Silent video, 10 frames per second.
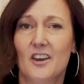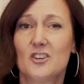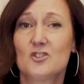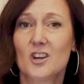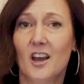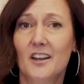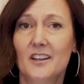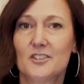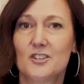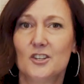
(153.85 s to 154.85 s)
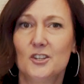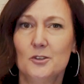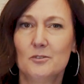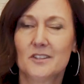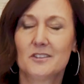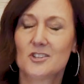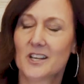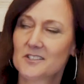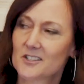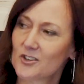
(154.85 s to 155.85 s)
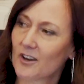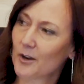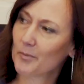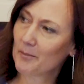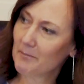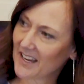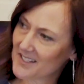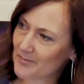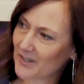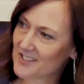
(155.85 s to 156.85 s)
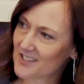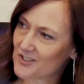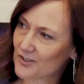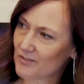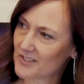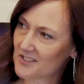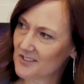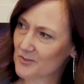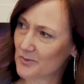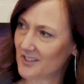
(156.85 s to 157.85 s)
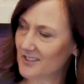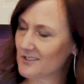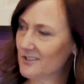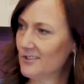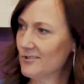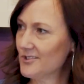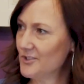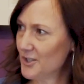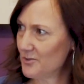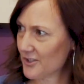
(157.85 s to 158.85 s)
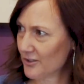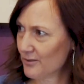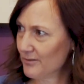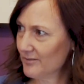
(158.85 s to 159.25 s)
John, do you get the chance to talk about maximizing services with the institutions you serve?